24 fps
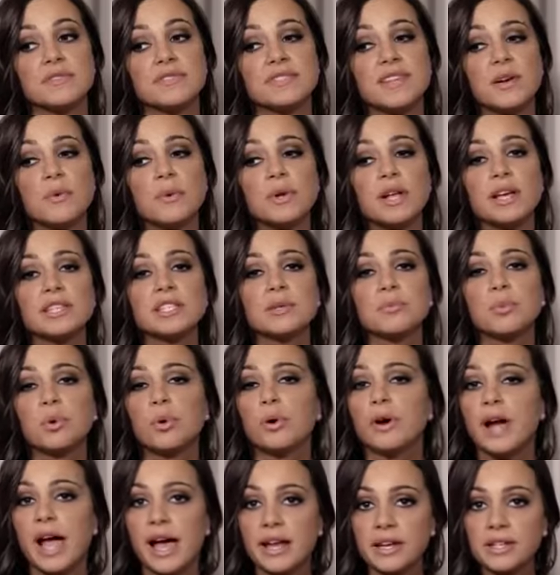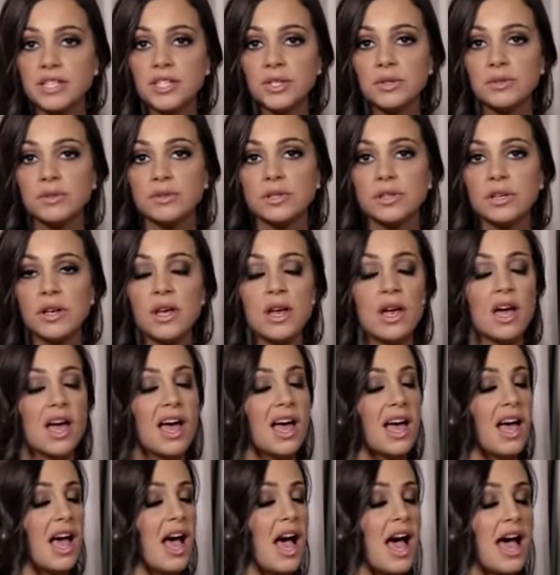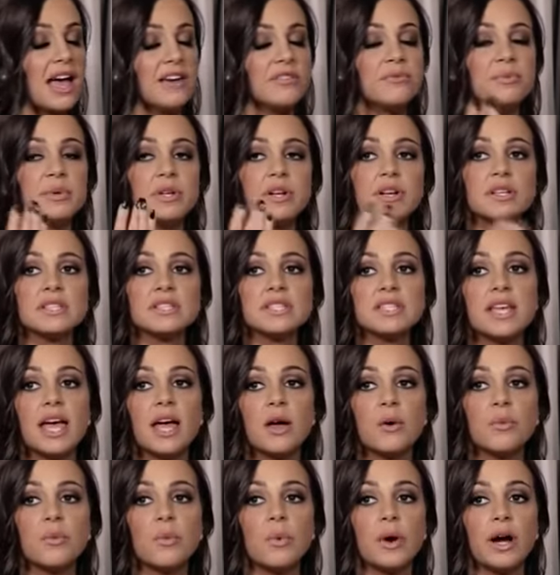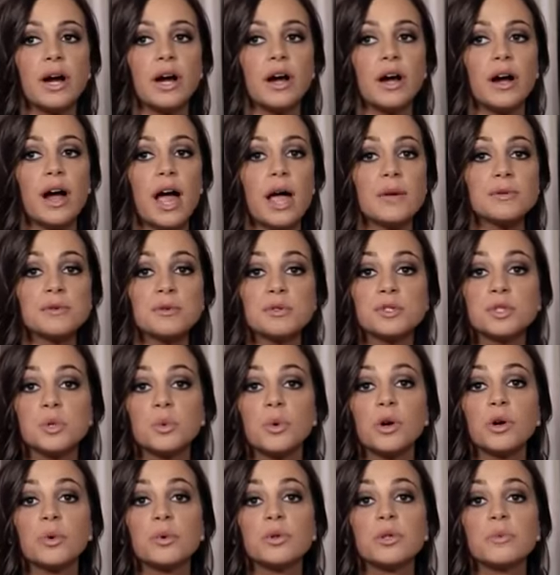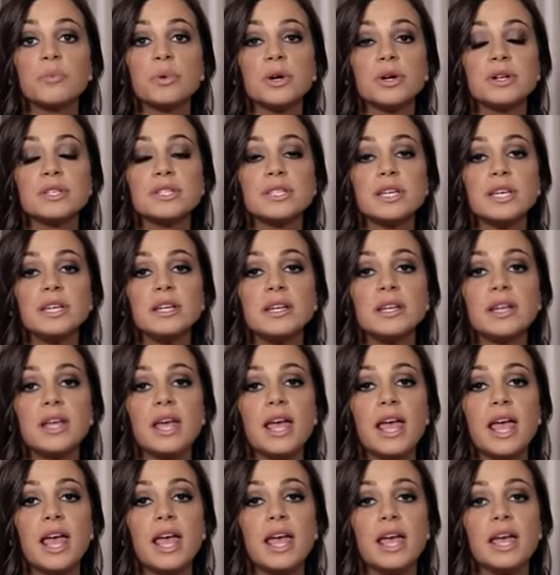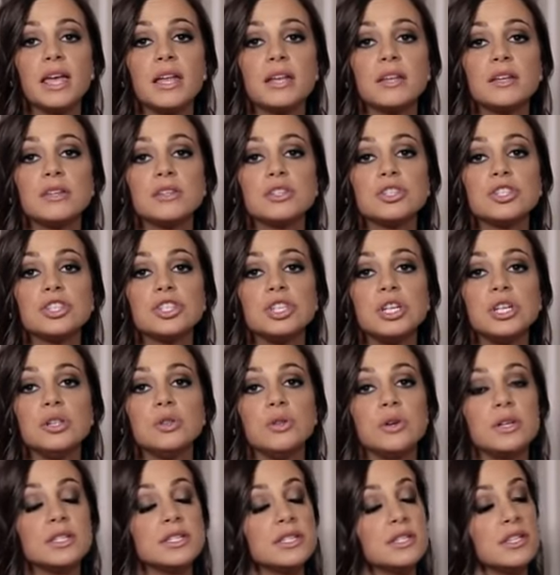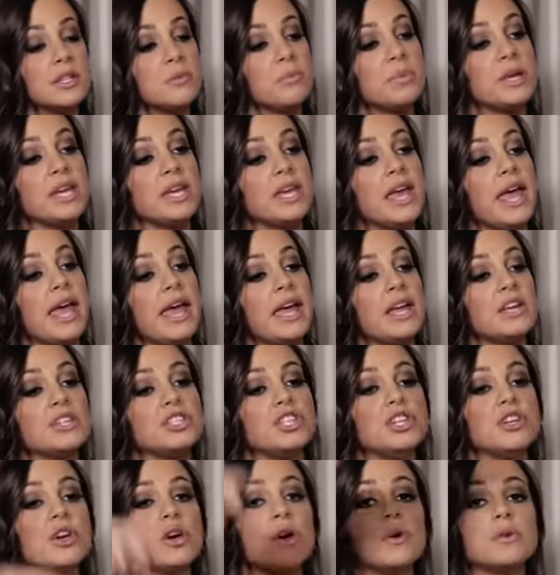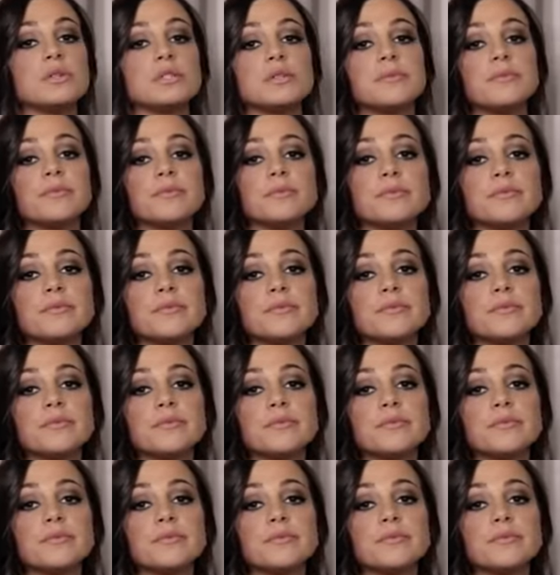If someone has a poor attitude, I've been on set where I'm supposed to work with a person and she looks at the PA and she goes,